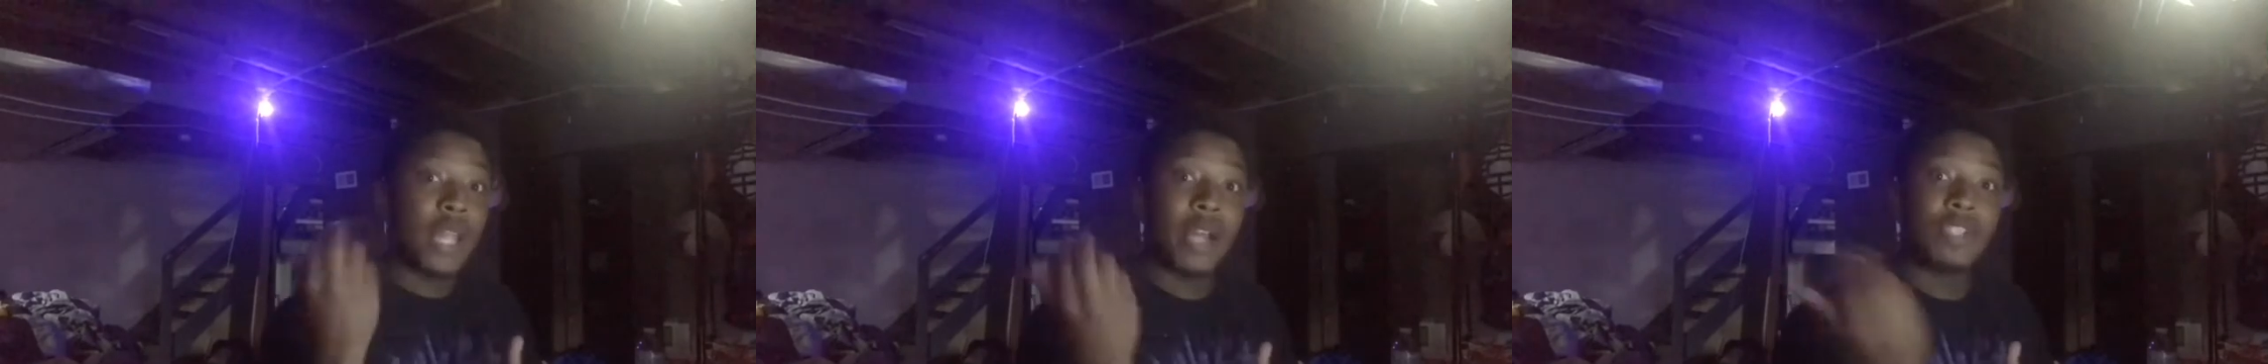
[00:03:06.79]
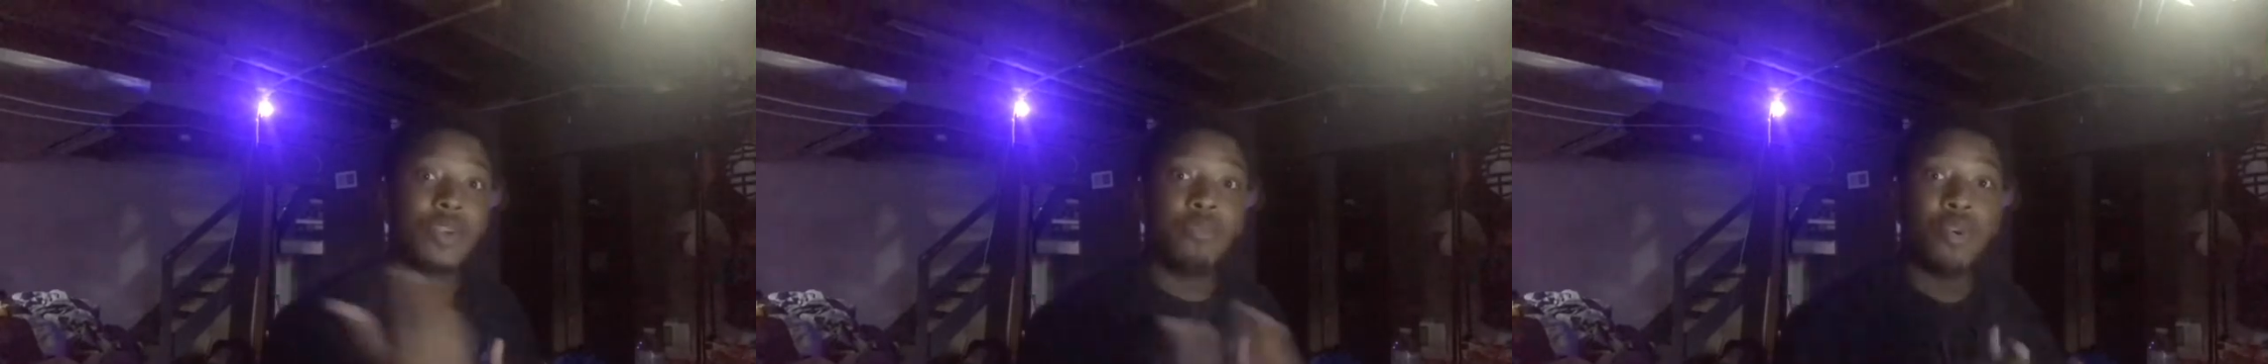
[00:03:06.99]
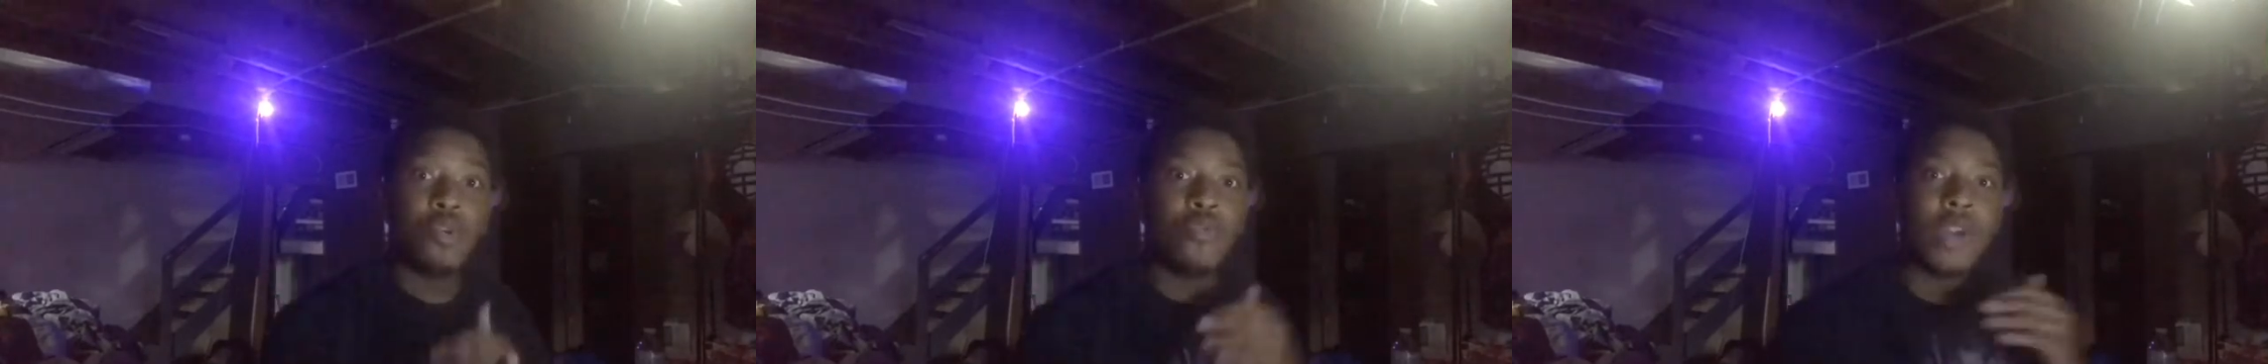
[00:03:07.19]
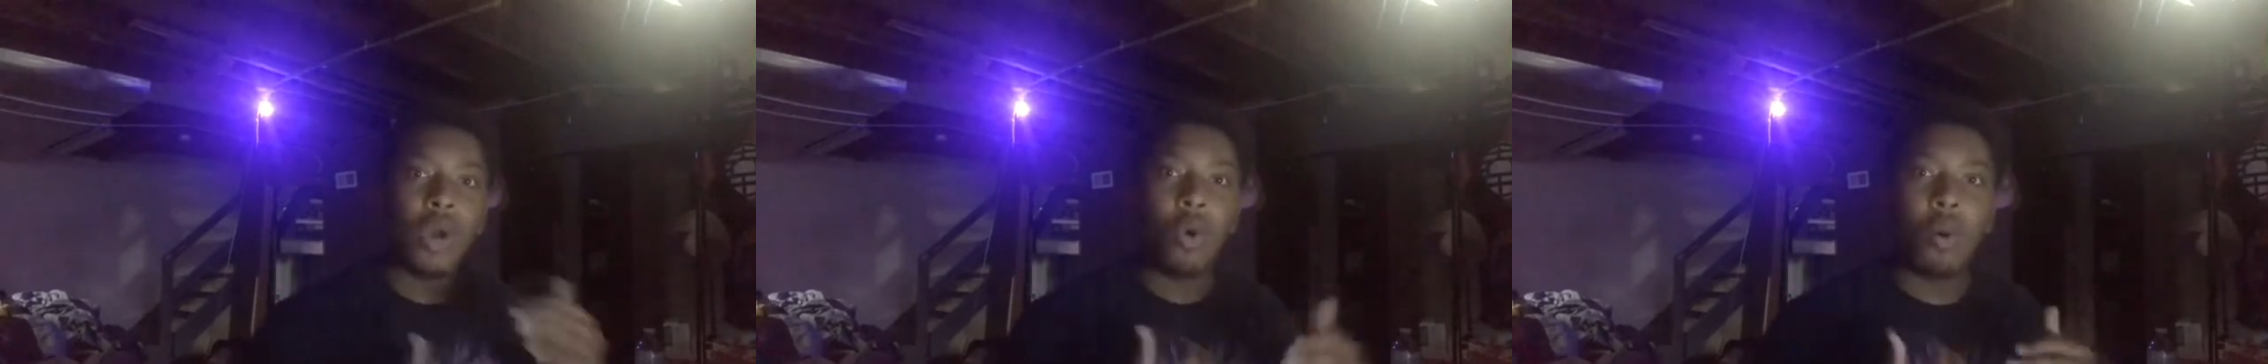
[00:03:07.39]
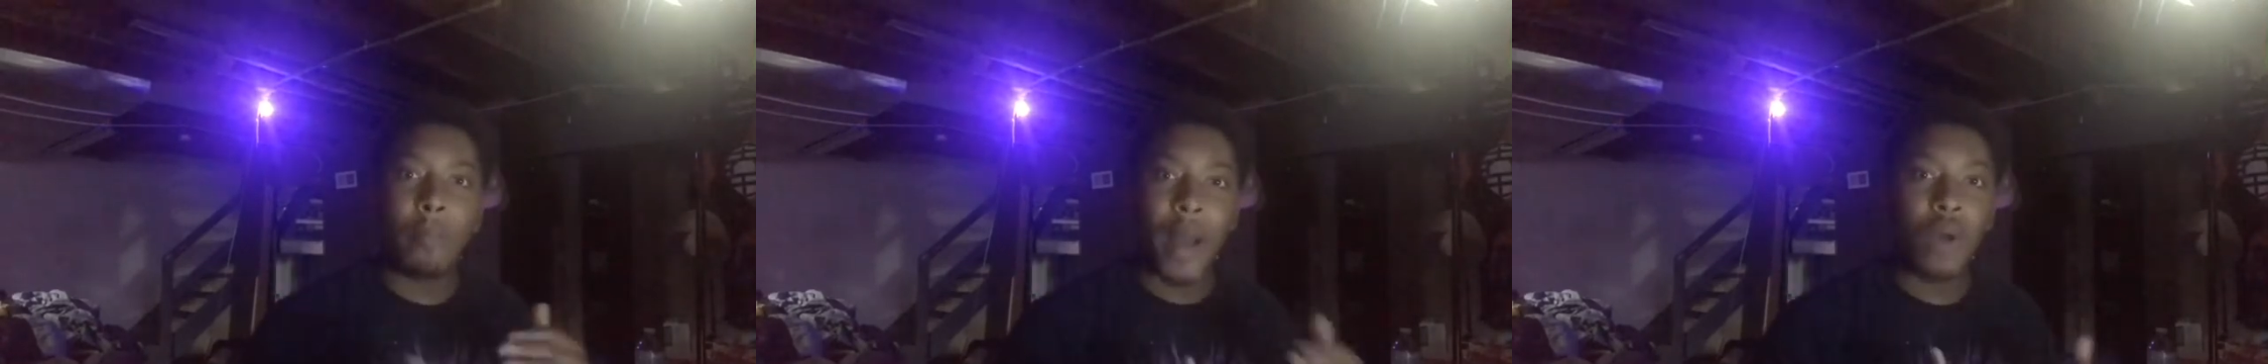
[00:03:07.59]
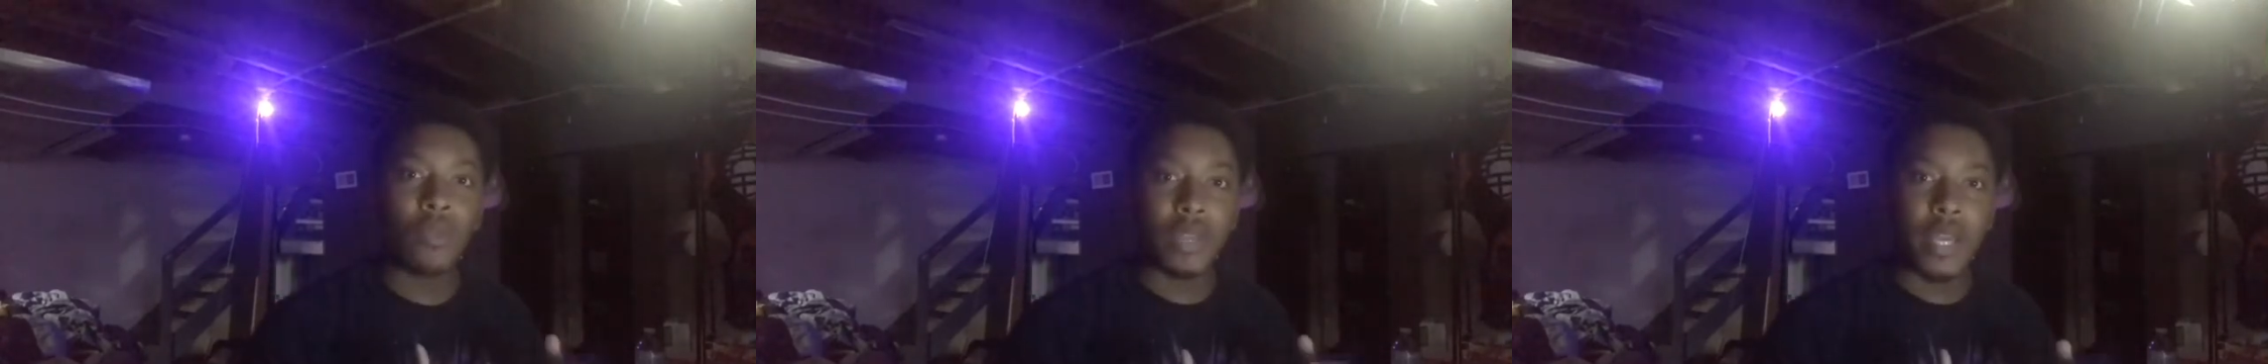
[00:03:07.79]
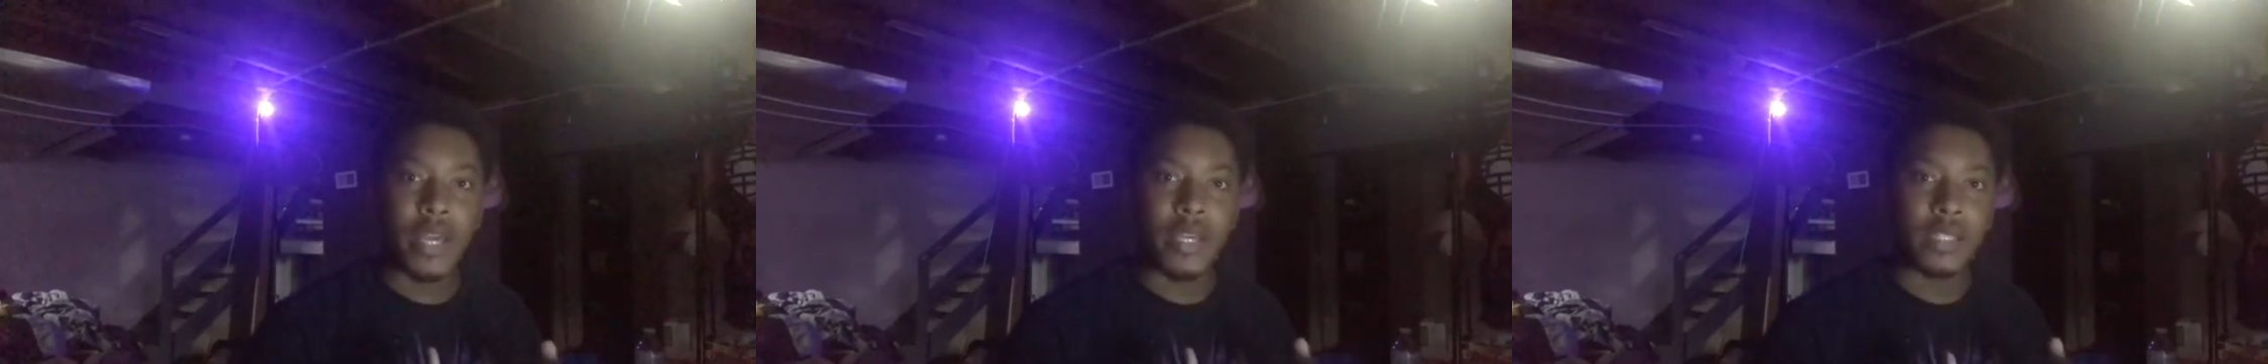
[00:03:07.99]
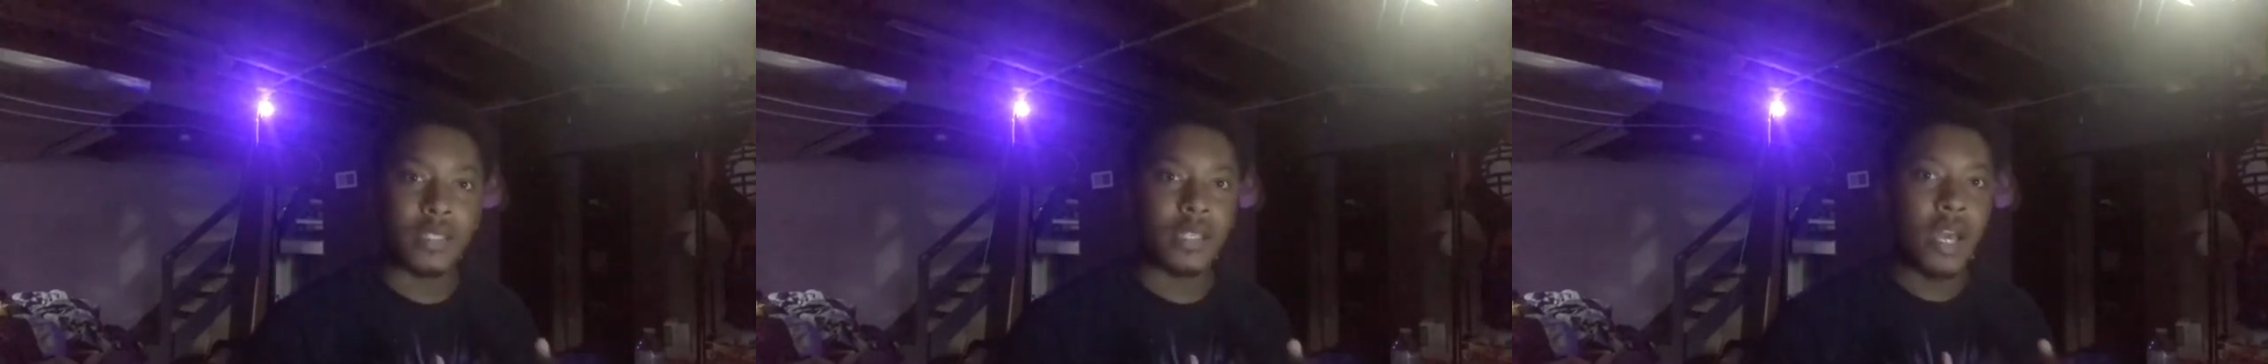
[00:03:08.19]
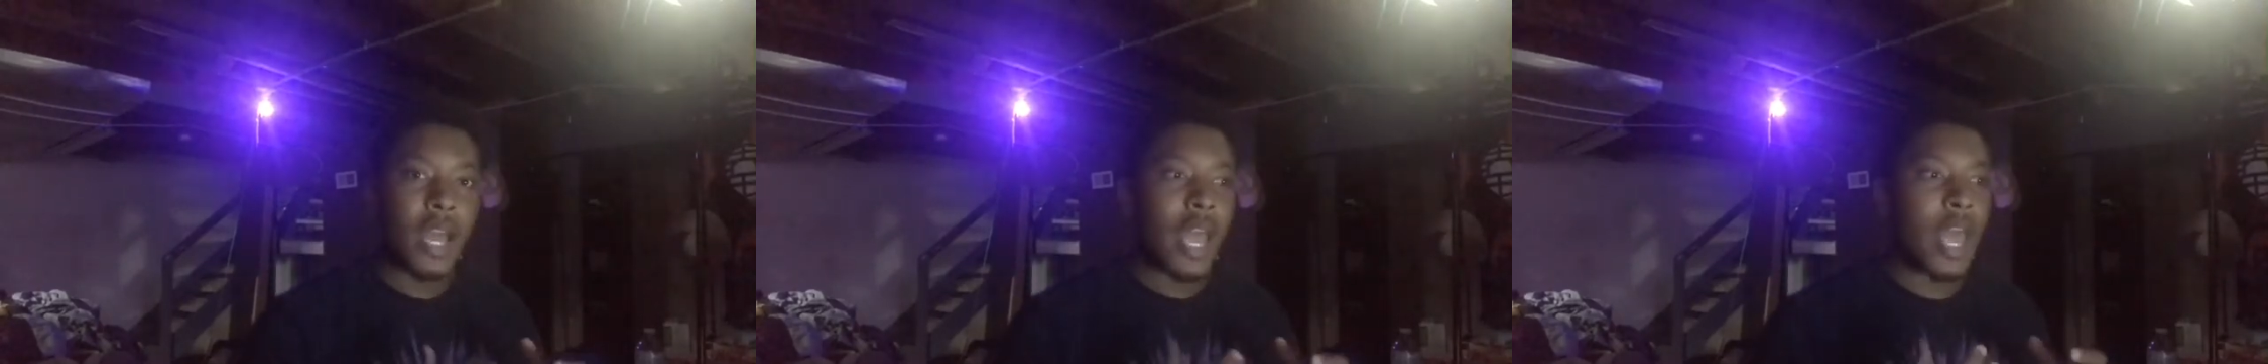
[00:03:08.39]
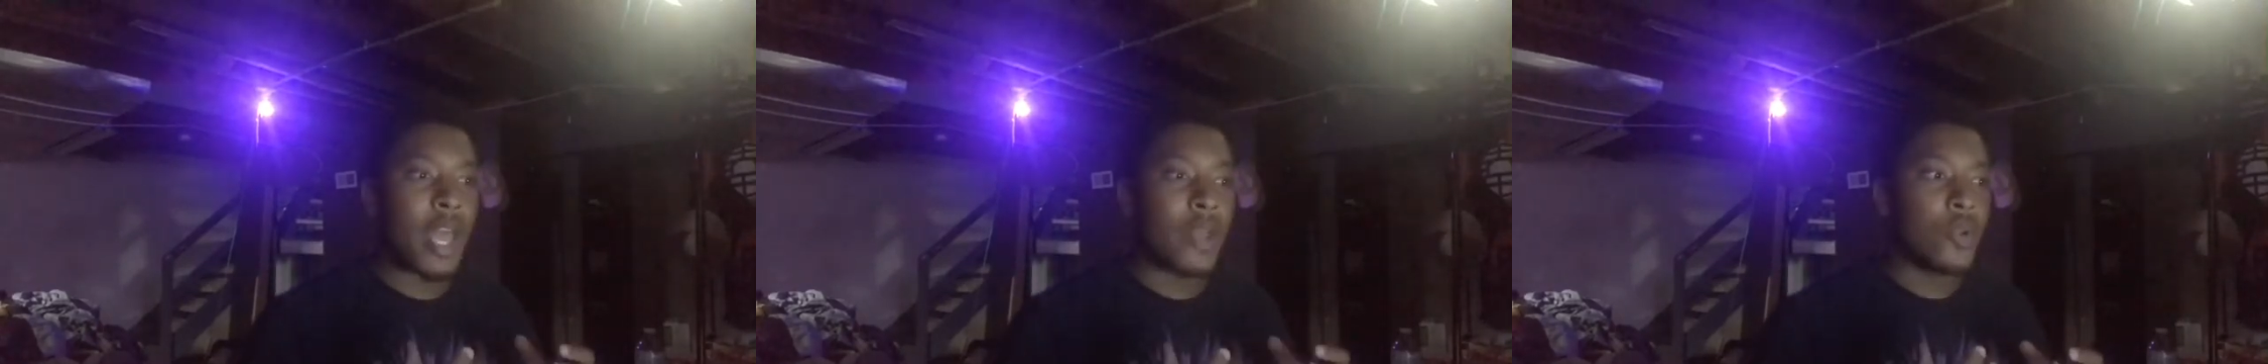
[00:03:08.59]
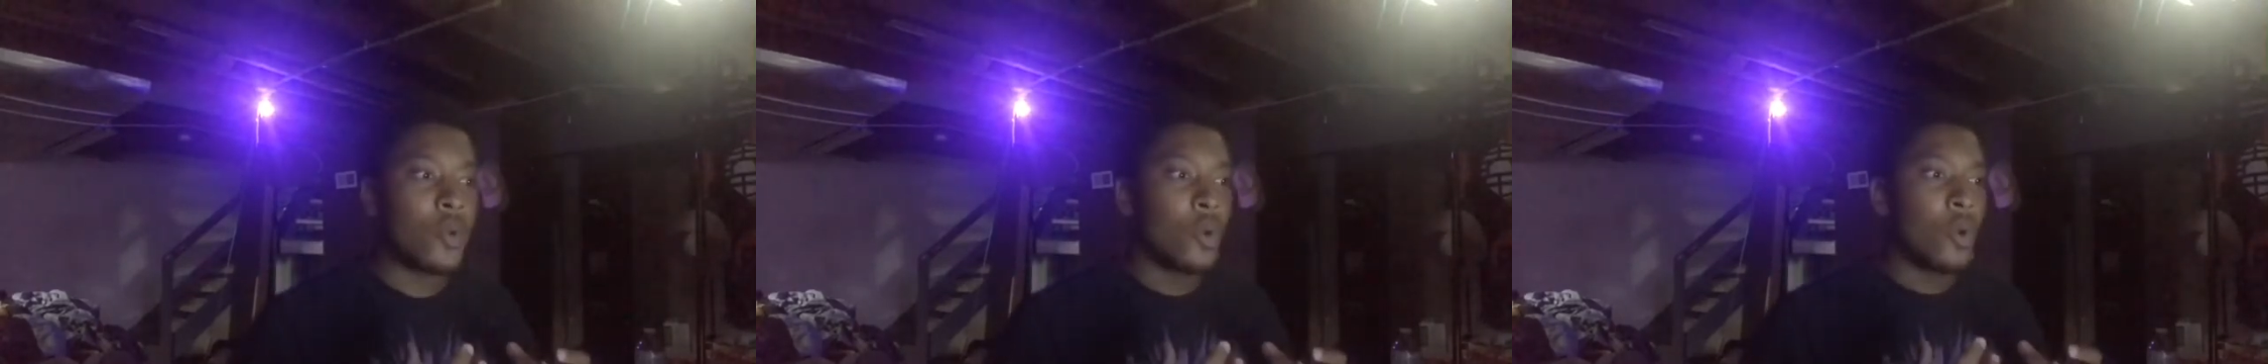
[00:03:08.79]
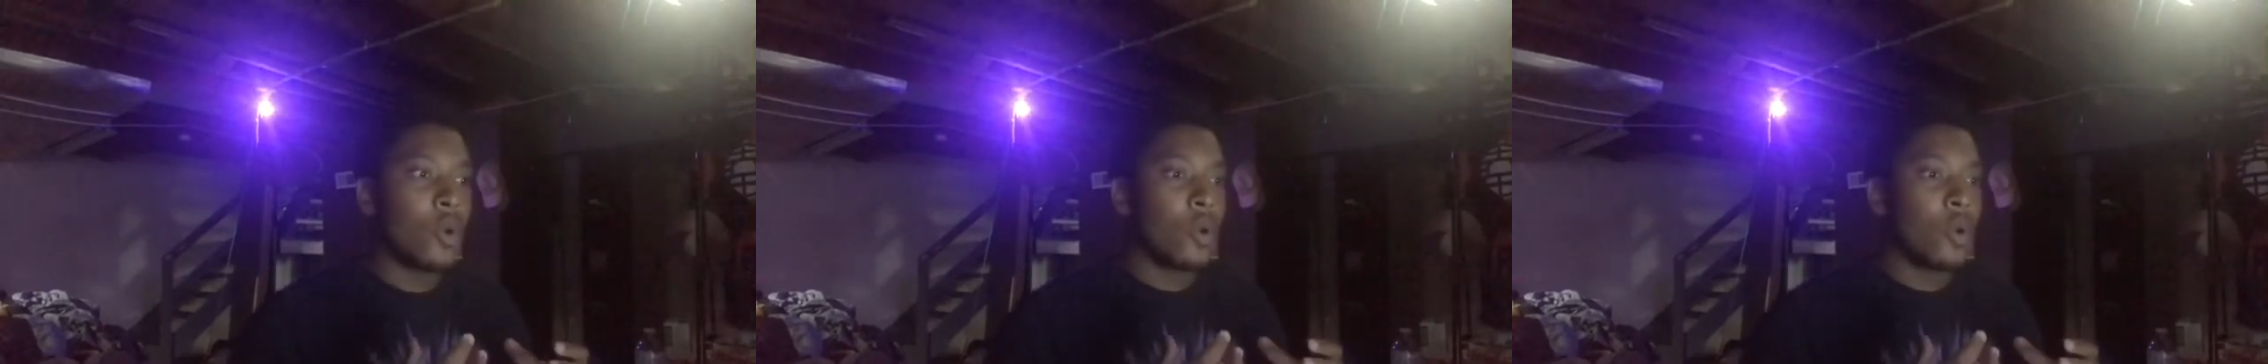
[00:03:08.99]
like to move and go about things and